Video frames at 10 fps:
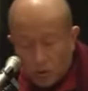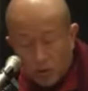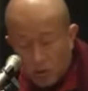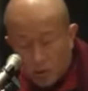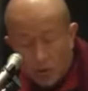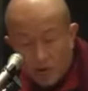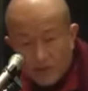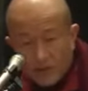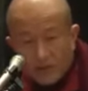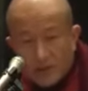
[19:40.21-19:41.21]
doze
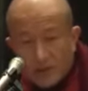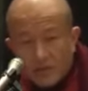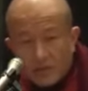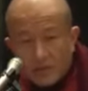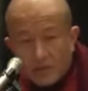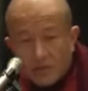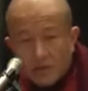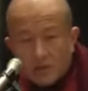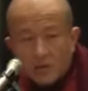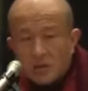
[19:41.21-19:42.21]
off
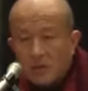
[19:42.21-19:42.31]
sometimes,